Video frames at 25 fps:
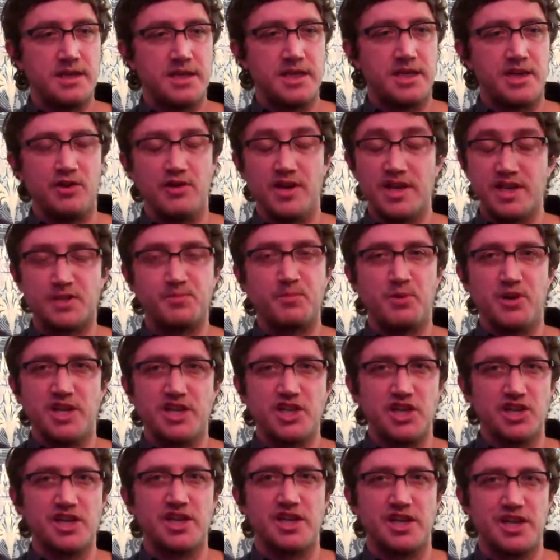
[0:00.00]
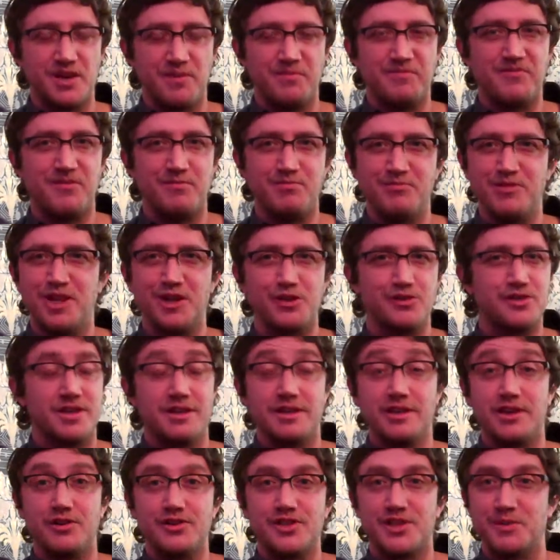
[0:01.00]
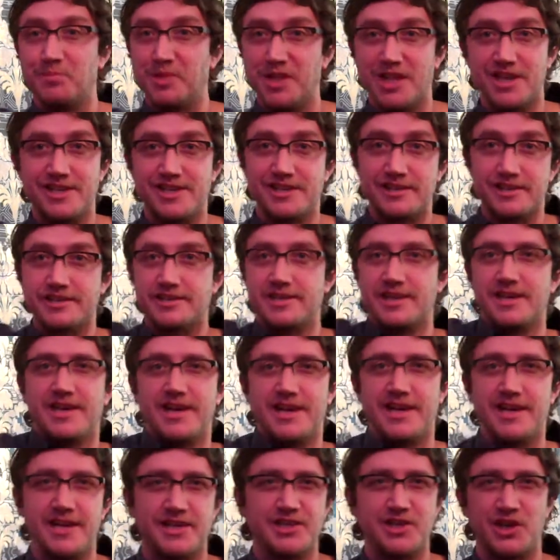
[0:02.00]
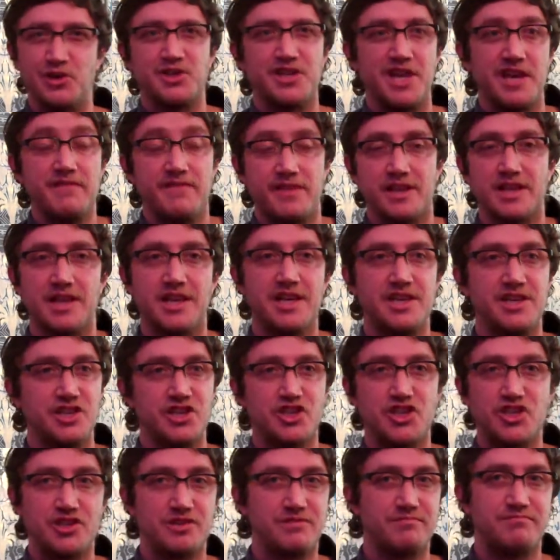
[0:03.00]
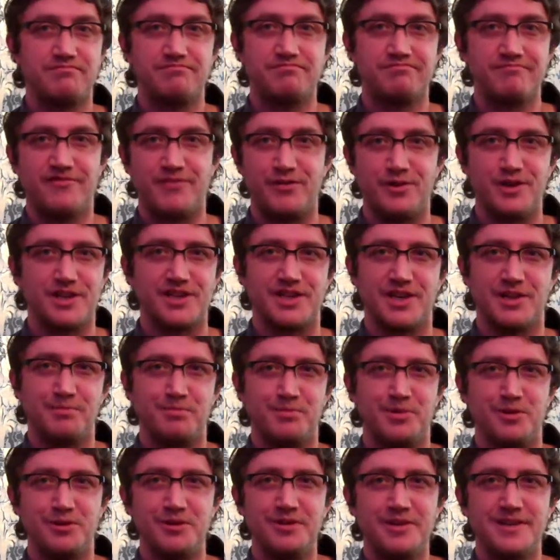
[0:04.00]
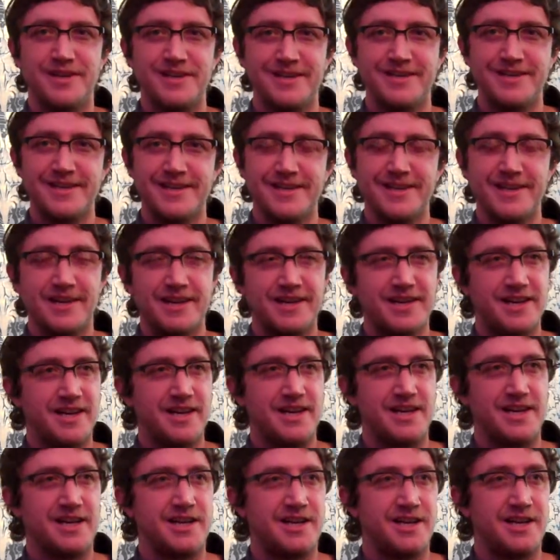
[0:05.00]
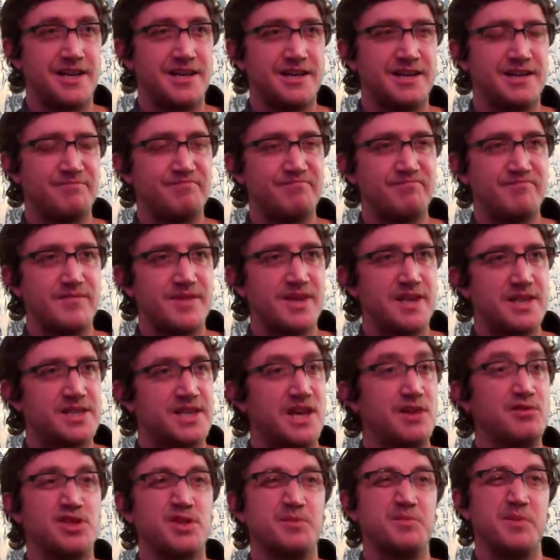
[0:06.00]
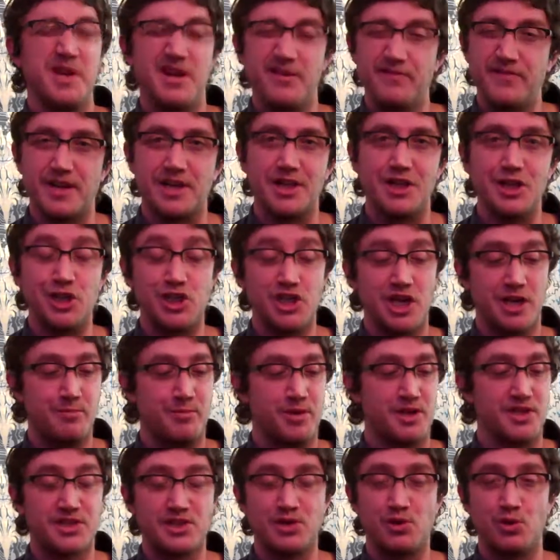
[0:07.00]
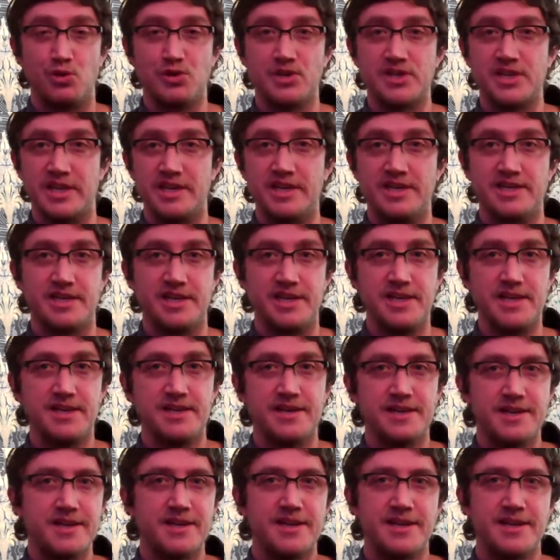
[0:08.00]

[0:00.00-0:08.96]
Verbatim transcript: you know, inspiration can come from loads and loads of places. Uh, so David Lynch, for example, uh, sounds a bit of a cliche, but Scorsese.